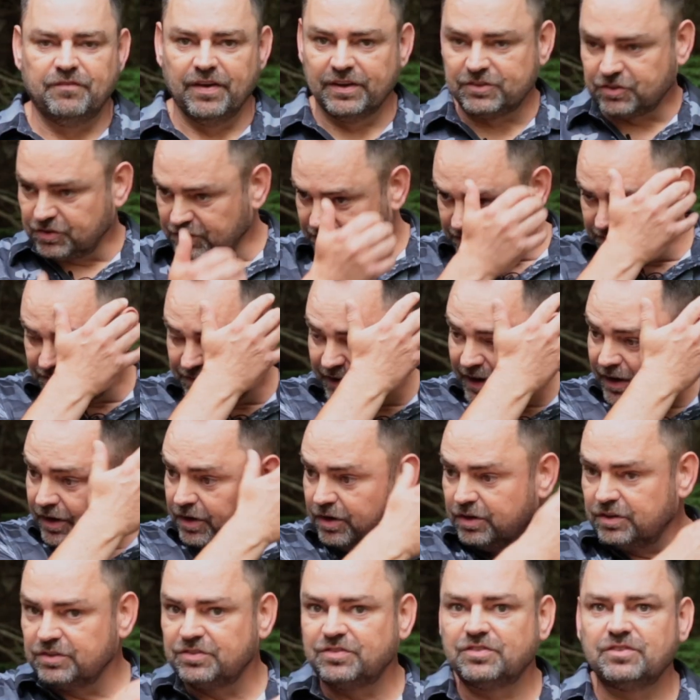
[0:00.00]
Veterans
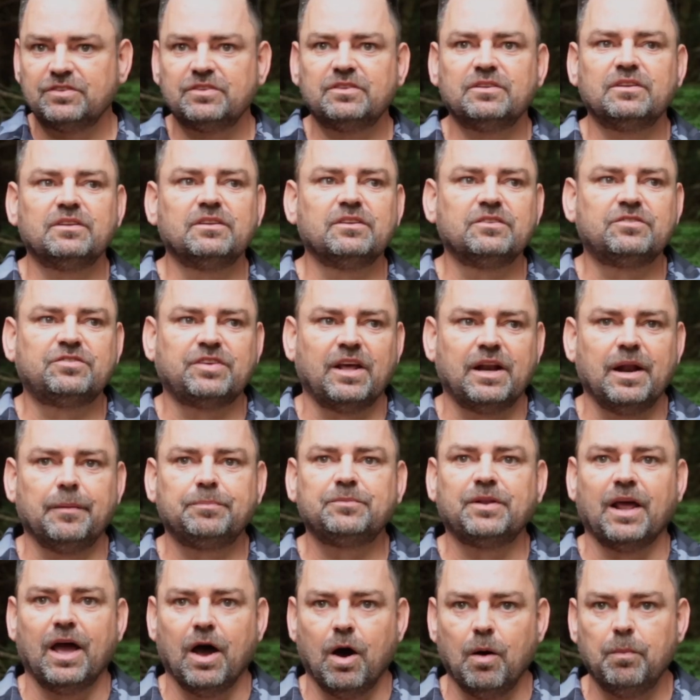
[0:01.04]
Affairs set
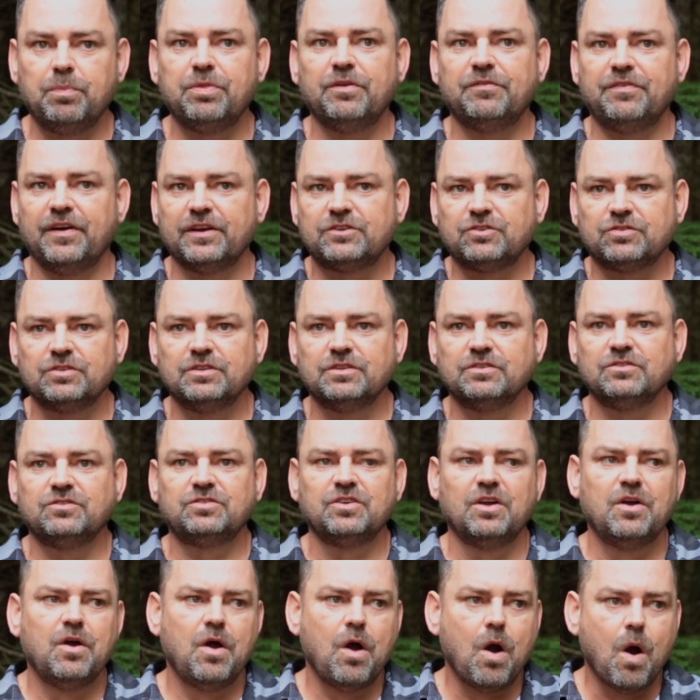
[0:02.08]
up to help the
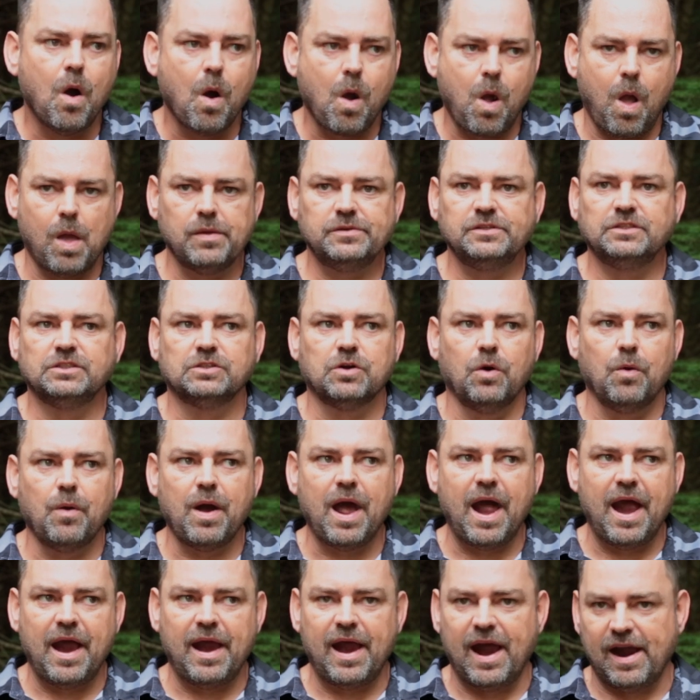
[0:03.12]
veterans,
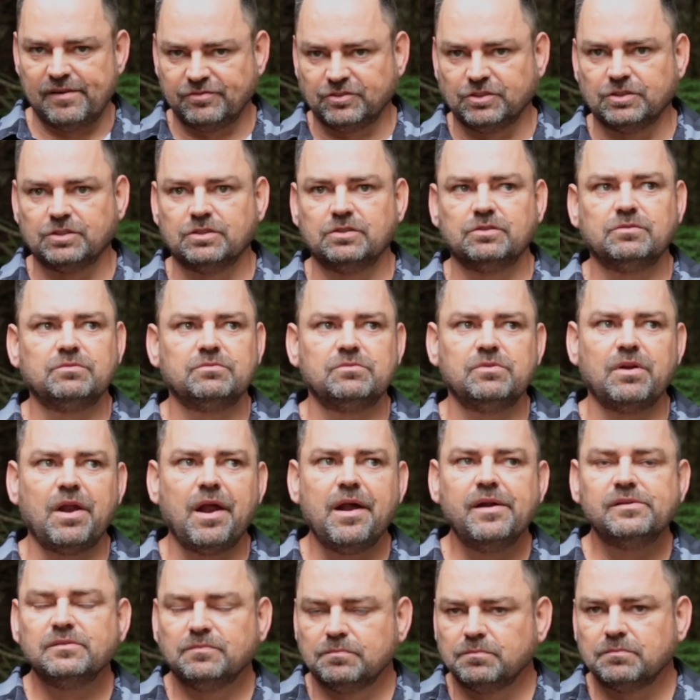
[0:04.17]
after
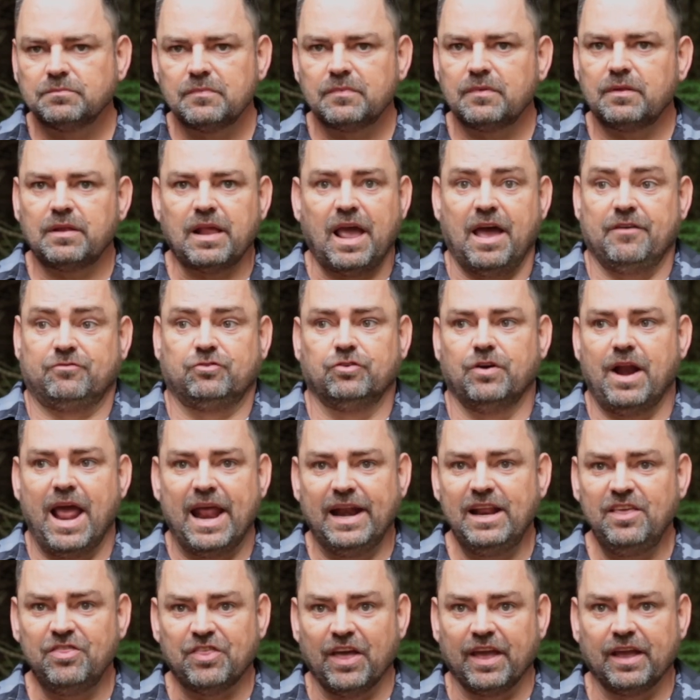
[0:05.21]

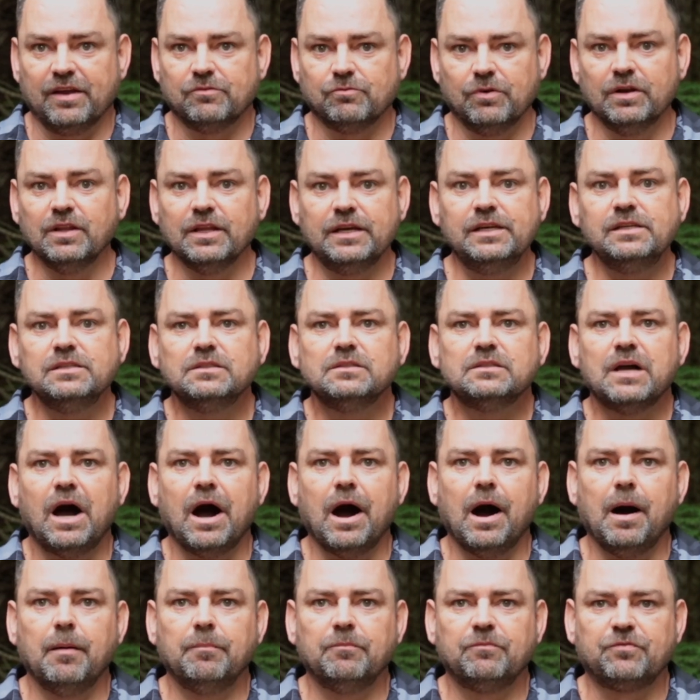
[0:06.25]
anything, really,
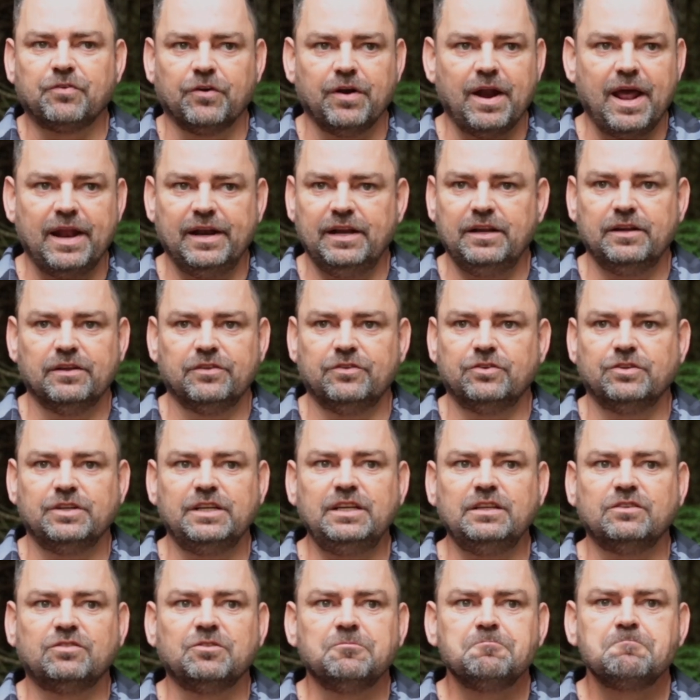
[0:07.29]
for any of their
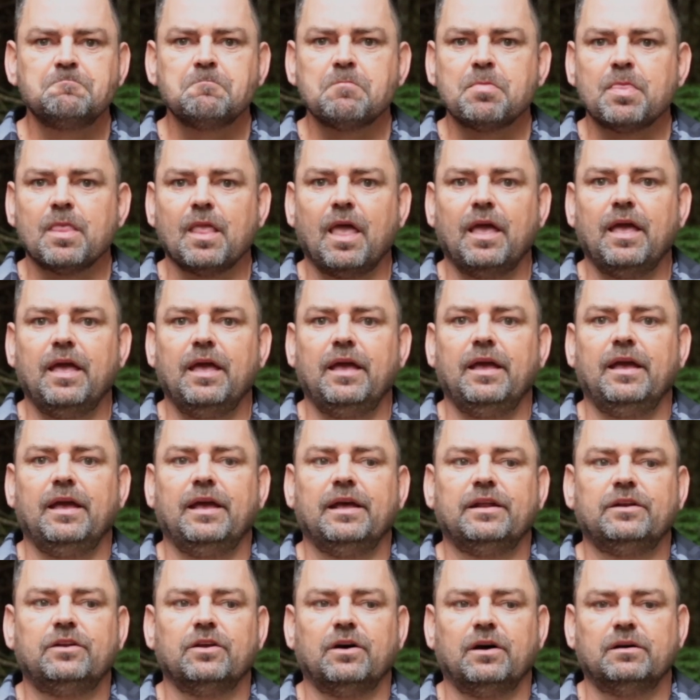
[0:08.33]
needs.
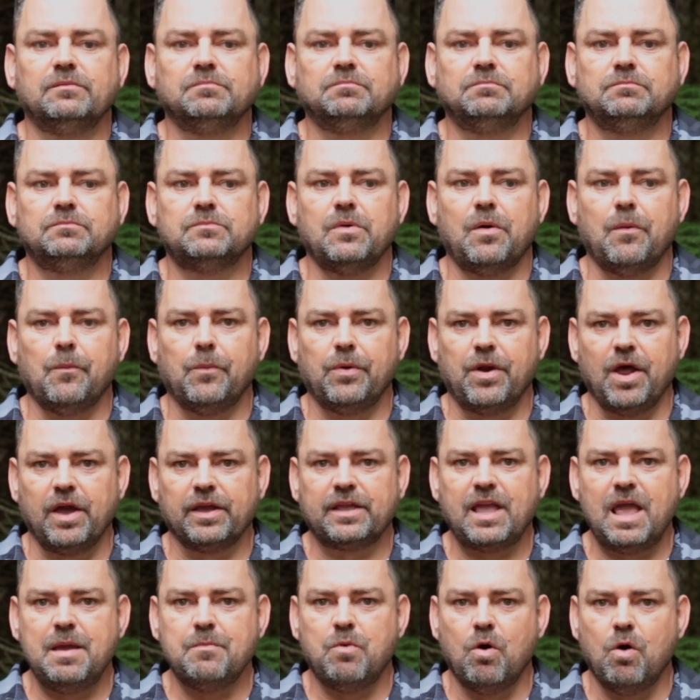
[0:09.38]
And when I
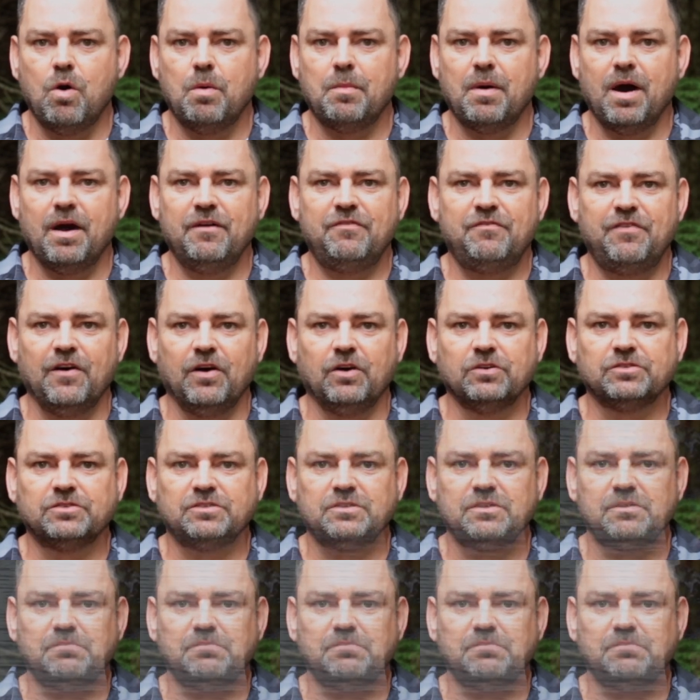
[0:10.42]
came home, I felt